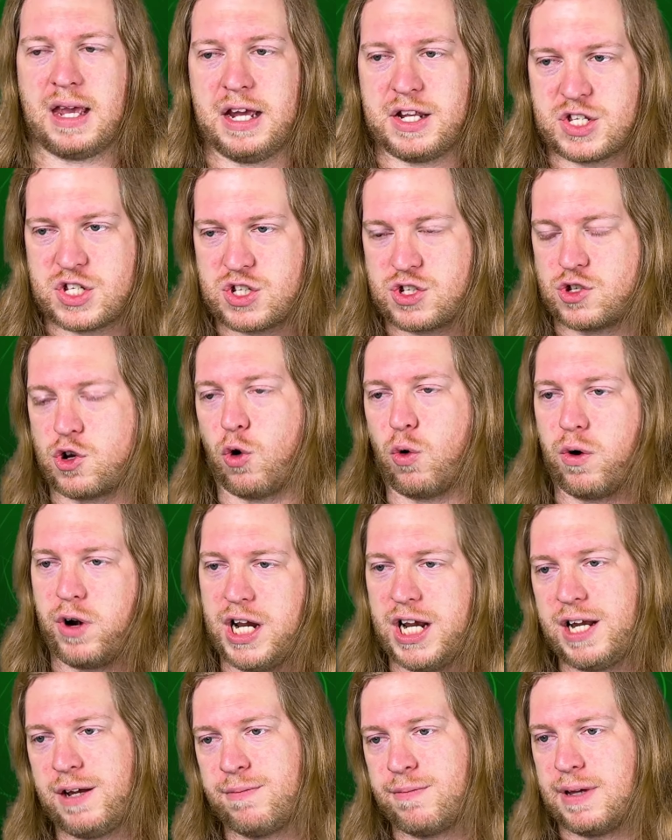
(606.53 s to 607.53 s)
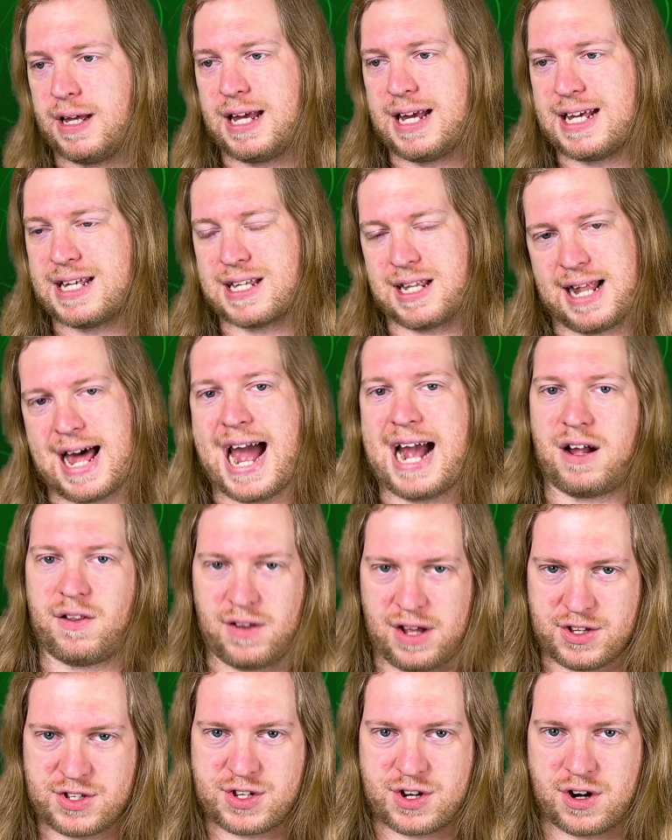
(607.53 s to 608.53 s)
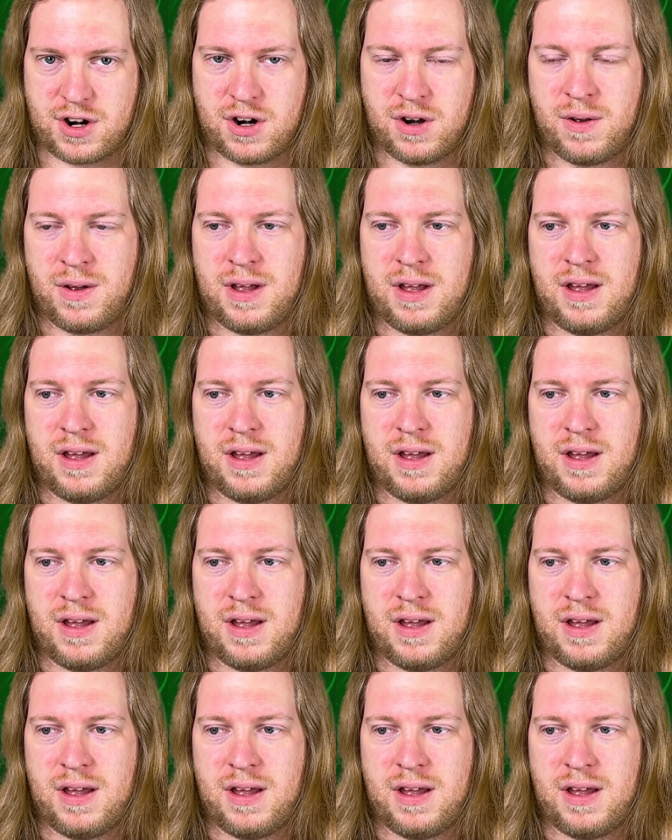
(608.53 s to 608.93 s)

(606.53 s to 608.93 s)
Its story is lackluster.